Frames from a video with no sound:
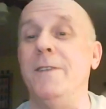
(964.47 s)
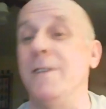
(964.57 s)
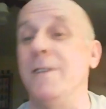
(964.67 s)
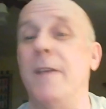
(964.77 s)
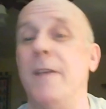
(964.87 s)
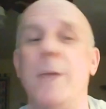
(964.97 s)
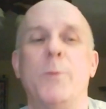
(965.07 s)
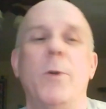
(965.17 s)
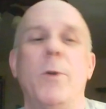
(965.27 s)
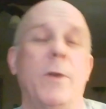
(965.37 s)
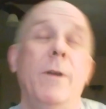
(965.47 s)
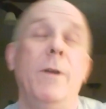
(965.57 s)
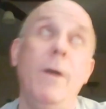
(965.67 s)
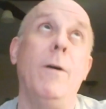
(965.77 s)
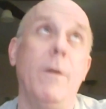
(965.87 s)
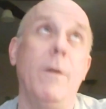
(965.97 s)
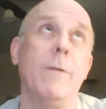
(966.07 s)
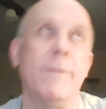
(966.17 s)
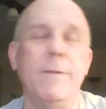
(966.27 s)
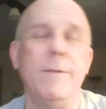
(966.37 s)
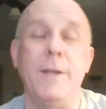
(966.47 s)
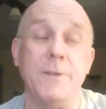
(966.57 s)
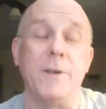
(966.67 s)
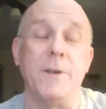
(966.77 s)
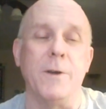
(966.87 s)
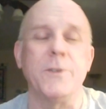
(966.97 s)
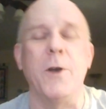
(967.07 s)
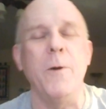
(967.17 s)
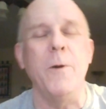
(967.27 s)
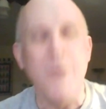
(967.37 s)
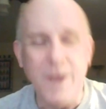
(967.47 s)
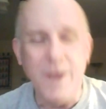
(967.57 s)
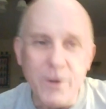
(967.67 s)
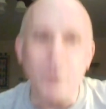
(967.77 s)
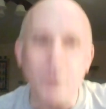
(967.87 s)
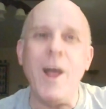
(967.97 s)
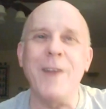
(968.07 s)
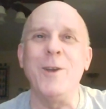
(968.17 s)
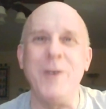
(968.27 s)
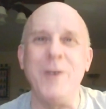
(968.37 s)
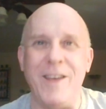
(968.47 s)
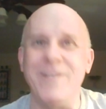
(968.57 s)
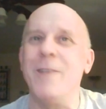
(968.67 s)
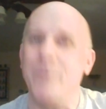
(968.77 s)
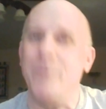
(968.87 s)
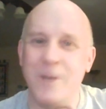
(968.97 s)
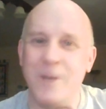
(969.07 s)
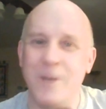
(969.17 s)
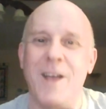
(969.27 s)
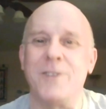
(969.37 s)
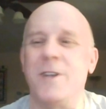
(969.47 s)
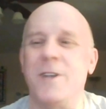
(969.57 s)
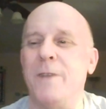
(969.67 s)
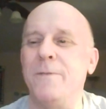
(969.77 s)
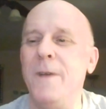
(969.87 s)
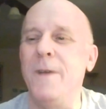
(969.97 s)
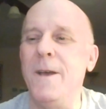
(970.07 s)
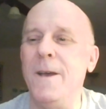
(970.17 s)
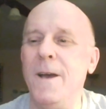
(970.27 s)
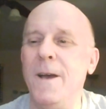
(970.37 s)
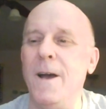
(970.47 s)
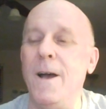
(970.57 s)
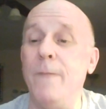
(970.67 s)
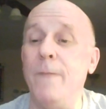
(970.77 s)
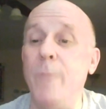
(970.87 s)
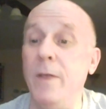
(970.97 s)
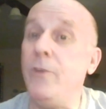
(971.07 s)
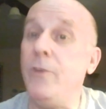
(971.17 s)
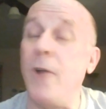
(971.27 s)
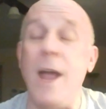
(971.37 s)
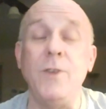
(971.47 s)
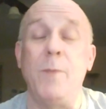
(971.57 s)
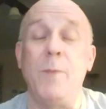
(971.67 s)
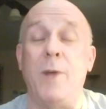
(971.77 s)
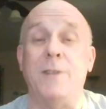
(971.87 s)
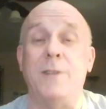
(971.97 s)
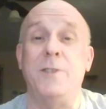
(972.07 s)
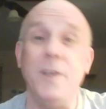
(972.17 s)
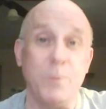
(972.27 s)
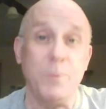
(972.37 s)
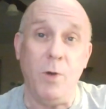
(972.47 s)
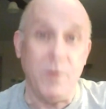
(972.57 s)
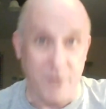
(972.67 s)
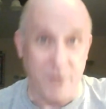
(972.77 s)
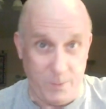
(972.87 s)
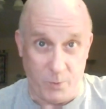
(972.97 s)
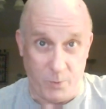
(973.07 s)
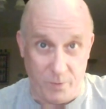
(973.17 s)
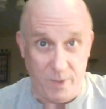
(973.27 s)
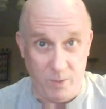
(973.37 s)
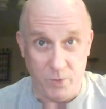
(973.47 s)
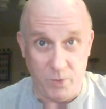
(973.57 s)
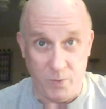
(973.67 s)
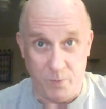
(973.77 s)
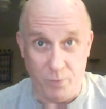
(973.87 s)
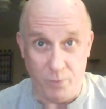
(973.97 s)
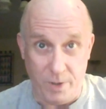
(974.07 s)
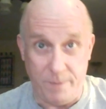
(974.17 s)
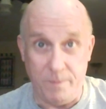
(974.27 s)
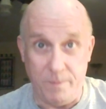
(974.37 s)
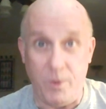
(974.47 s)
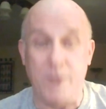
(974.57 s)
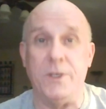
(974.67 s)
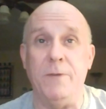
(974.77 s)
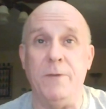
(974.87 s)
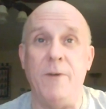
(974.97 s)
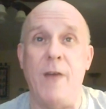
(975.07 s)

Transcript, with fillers: then the game's broken. Oh, nice to know. So do a lot of good testing, fix a lot of stuff. Um, and this year I actually brought six prototypes with me, which was pretty crazy. Five